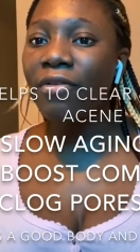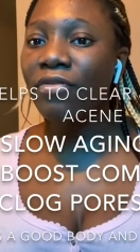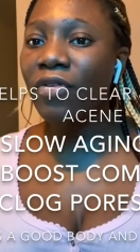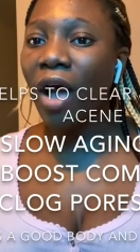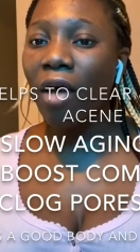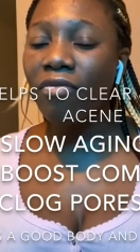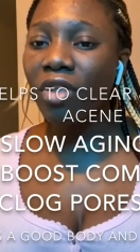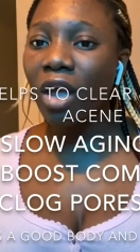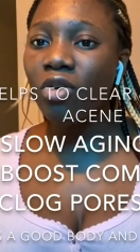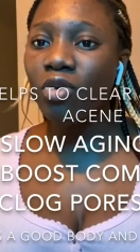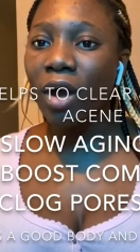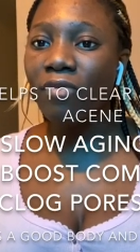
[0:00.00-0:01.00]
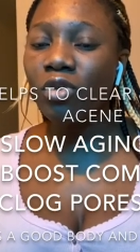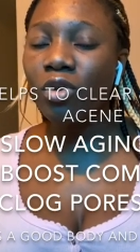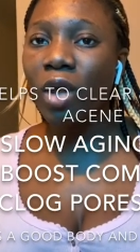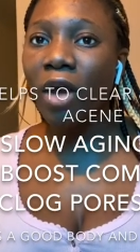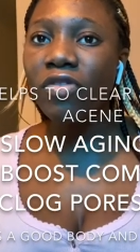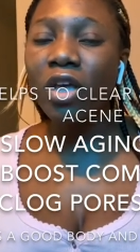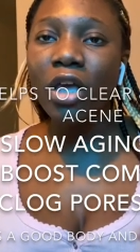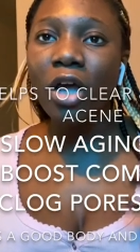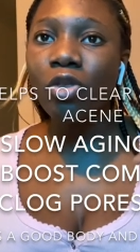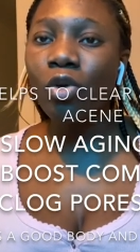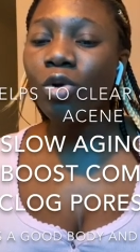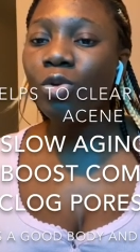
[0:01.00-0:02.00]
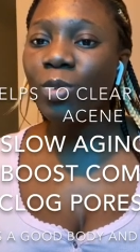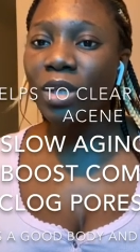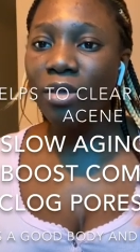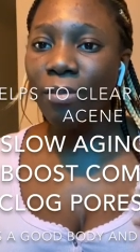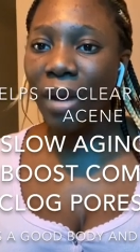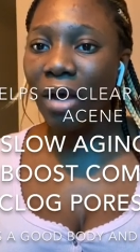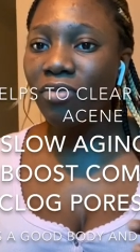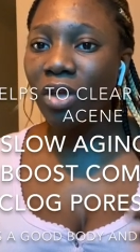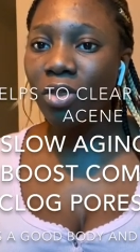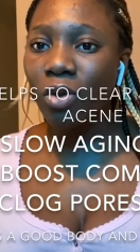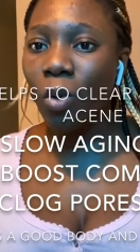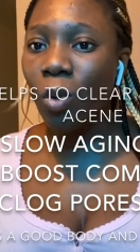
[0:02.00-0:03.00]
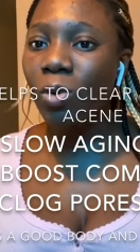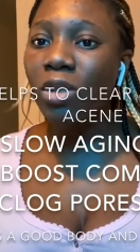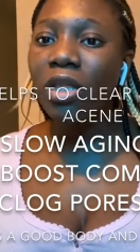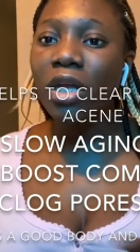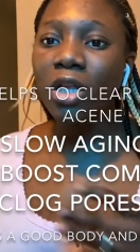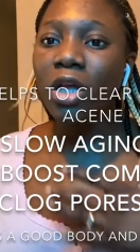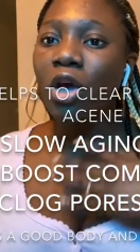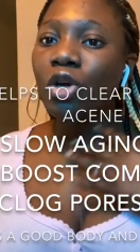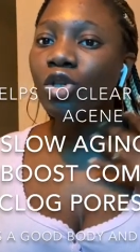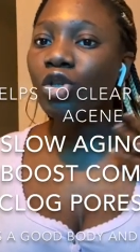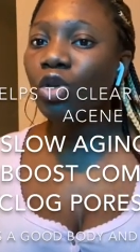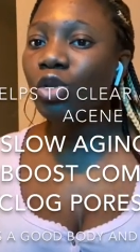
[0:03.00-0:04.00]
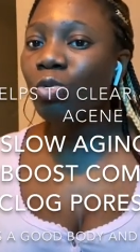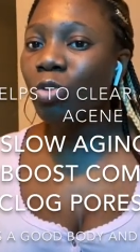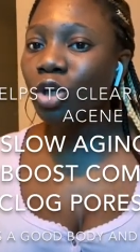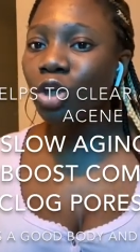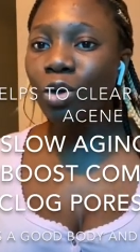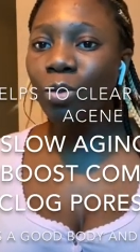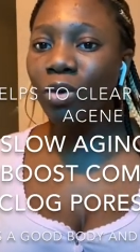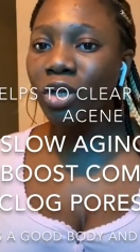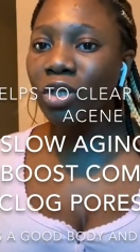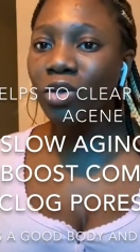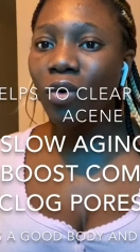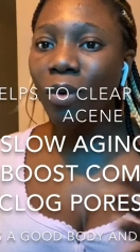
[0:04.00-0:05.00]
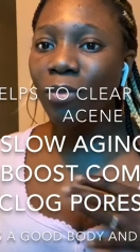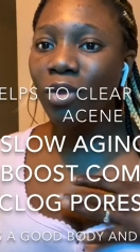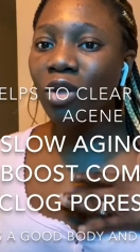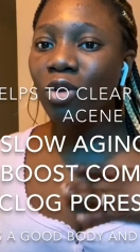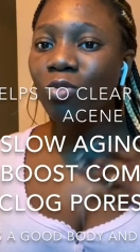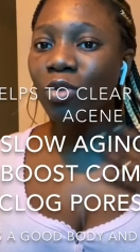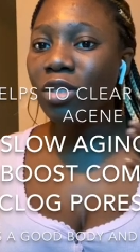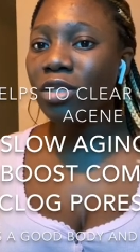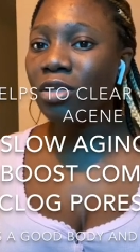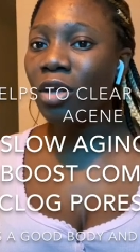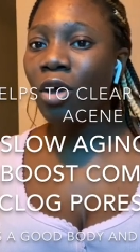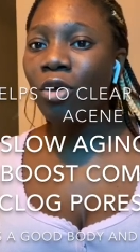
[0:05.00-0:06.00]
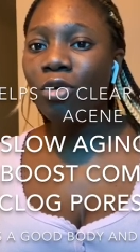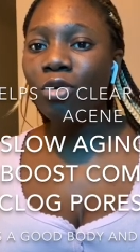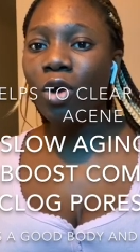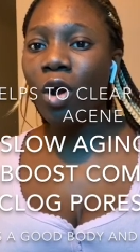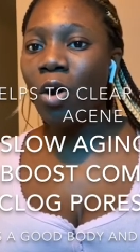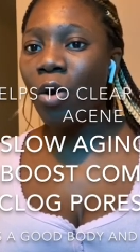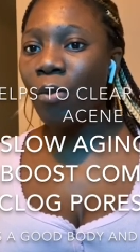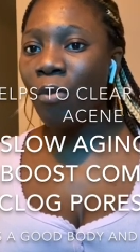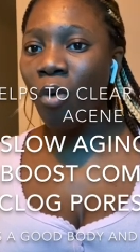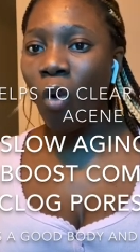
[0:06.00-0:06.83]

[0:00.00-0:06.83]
after you are done with the bath and the whole thing, just wash your body normally with warm